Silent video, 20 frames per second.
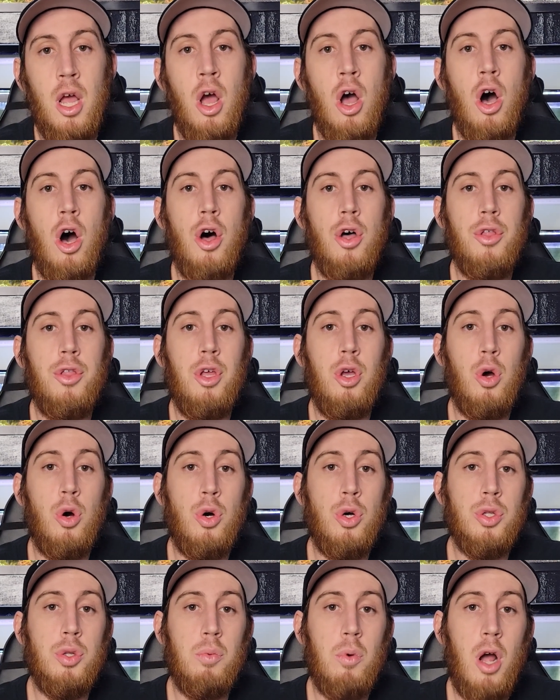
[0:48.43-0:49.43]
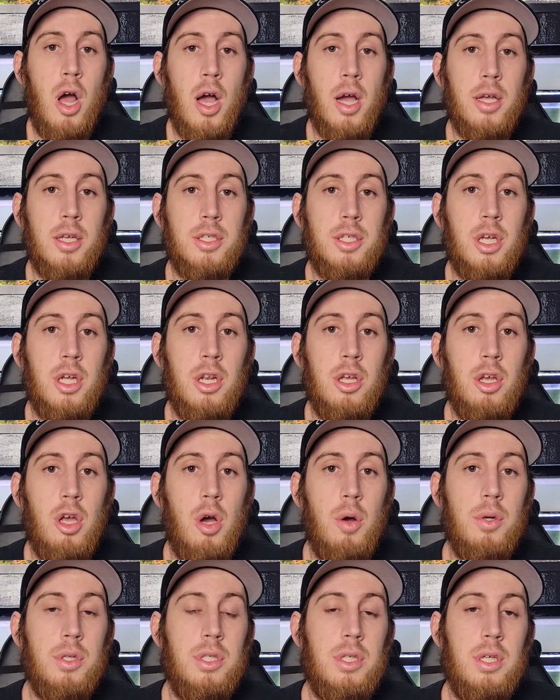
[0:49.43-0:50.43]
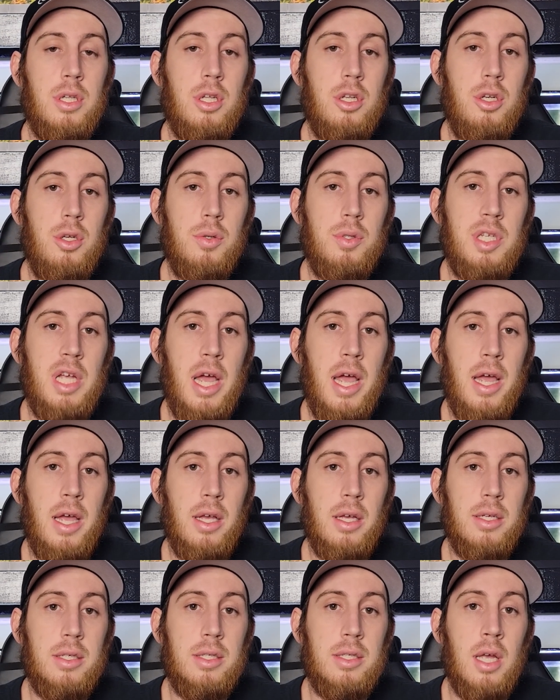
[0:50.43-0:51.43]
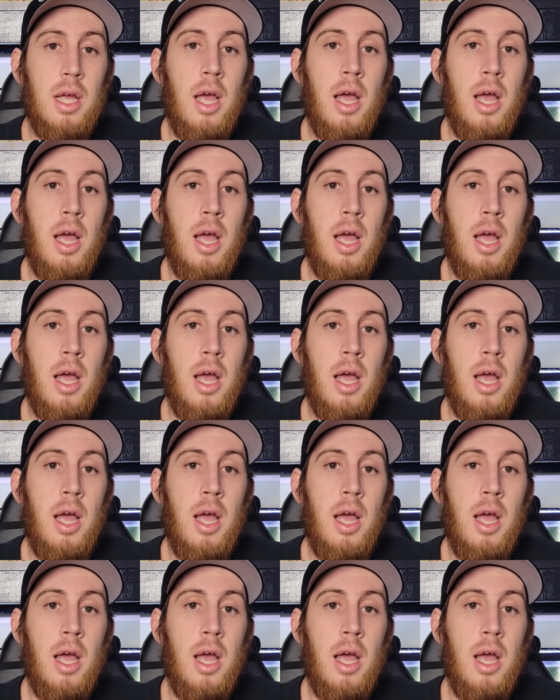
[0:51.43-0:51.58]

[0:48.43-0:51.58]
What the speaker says: All the old rock is going to go into the new tanks,